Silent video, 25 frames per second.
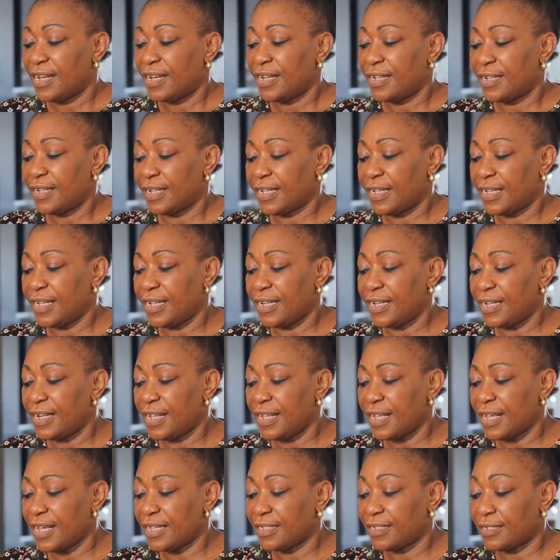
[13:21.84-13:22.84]
the kidney
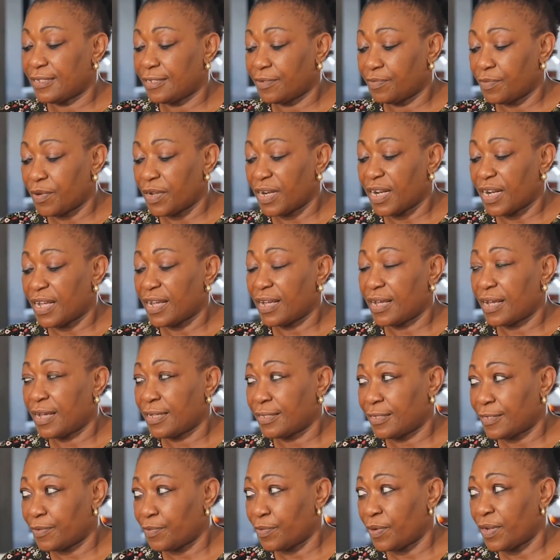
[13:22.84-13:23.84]
gets smaller
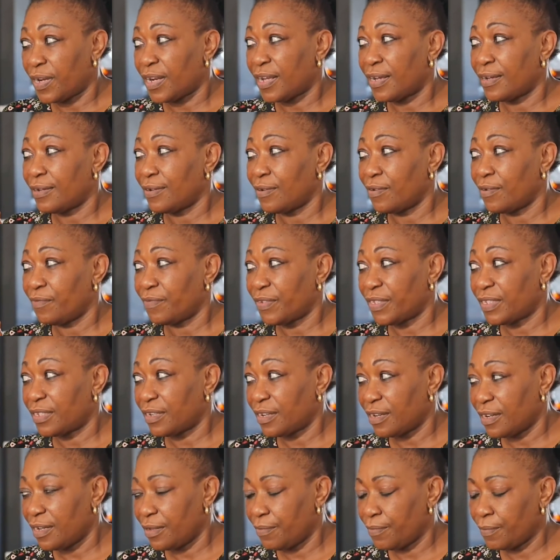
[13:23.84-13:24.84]
and smaller over
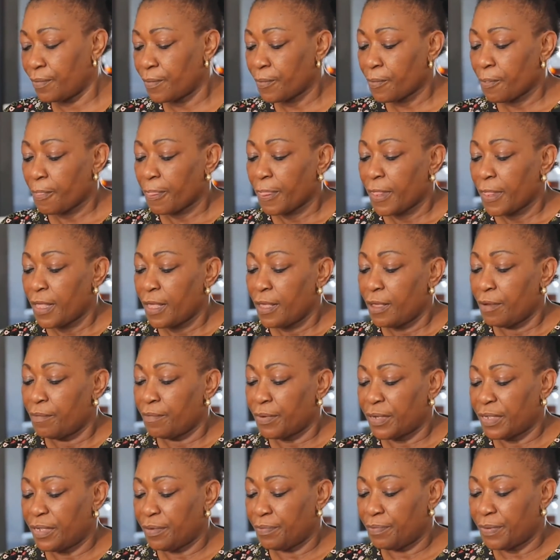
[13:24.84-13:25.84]
time.
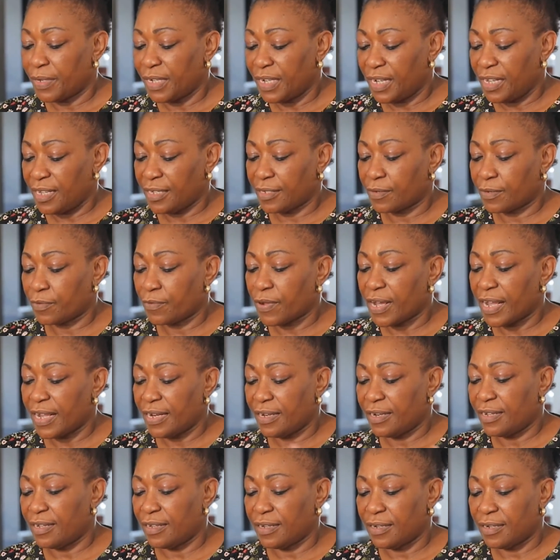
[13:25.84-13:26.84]
But the body is
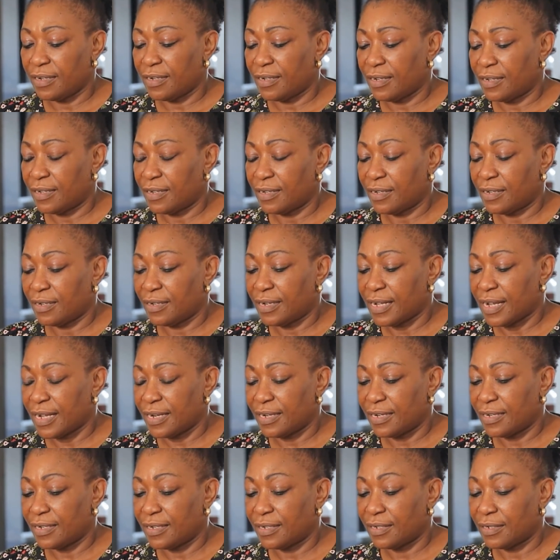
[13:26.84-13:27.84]
quite good
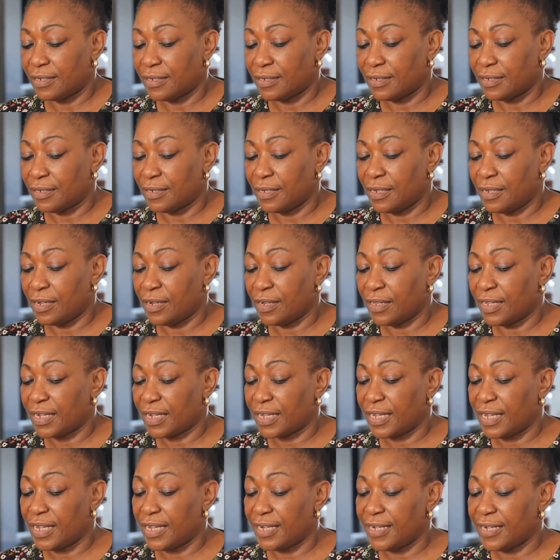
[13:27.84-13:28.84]
that the other
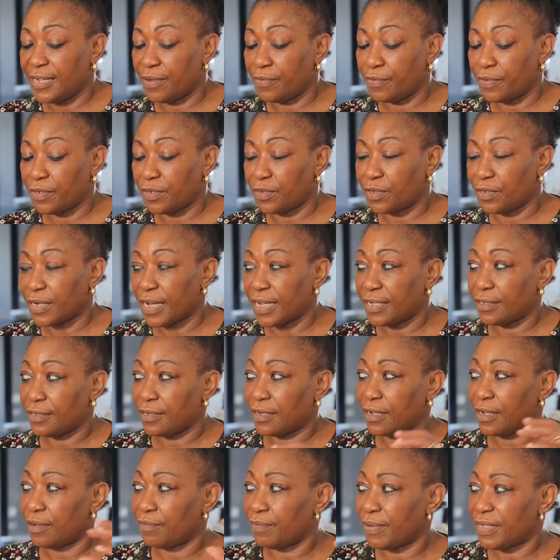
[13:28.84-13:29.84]
kidney will try to
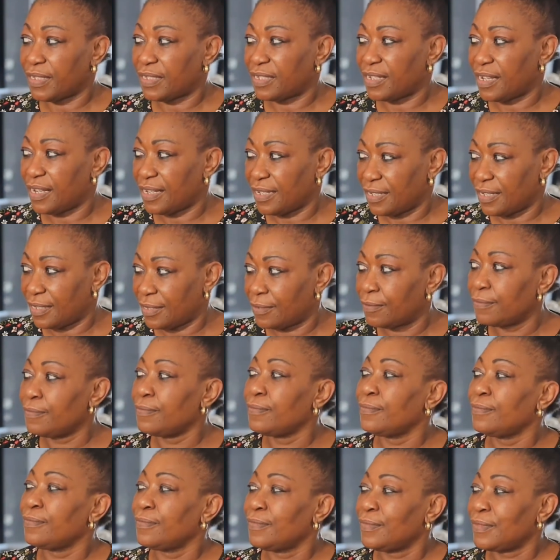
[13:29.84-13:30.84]
compensate
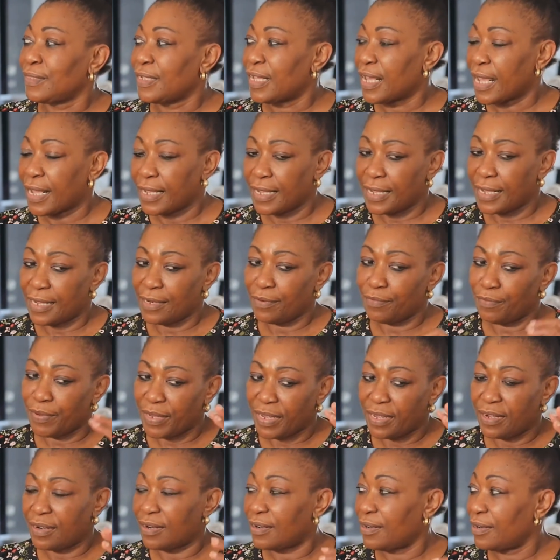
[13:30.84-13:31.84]
and get
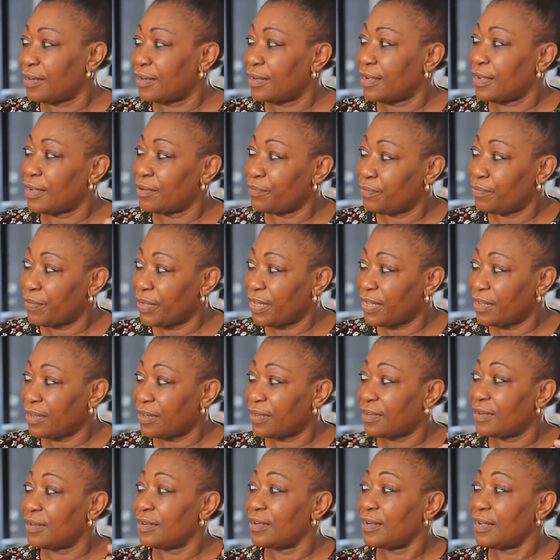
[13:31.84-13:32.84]
bigger and bigger
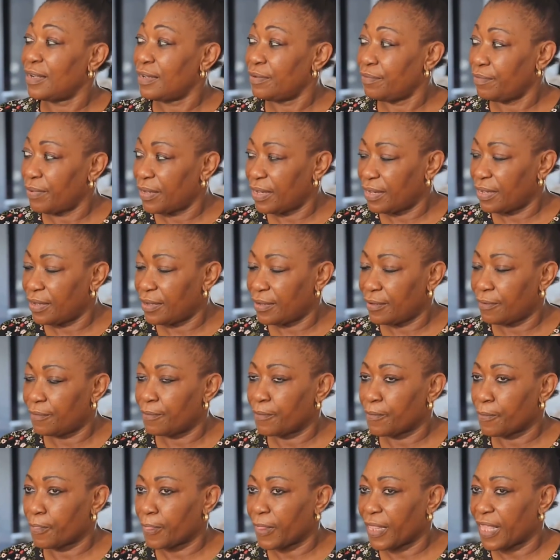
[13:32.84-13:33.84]
and bigger.
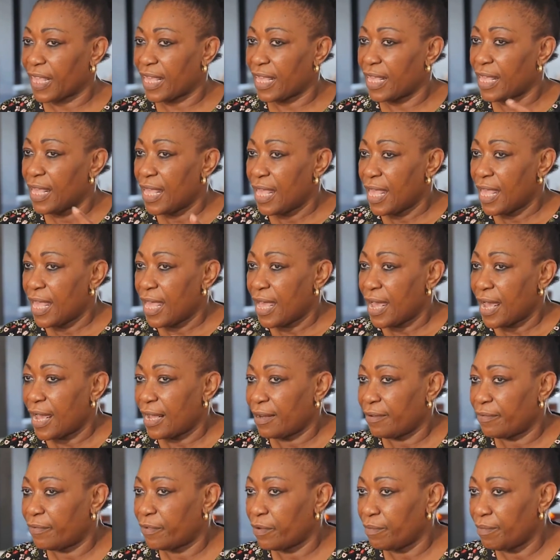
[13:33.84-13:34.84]
Okay.
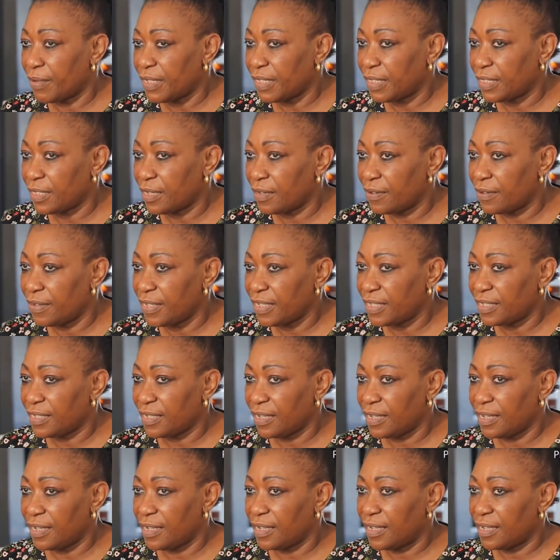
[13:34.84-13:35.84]
And for
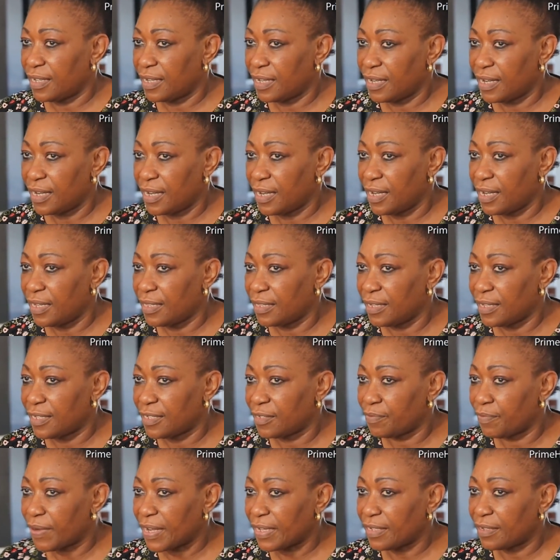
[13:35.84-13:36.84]
majority in this
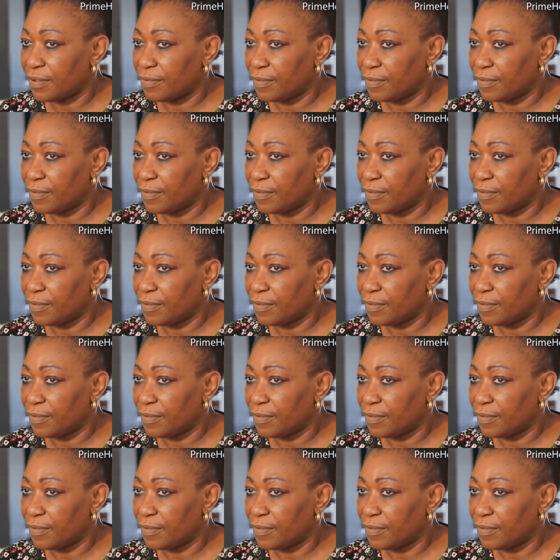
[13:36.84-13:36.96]
part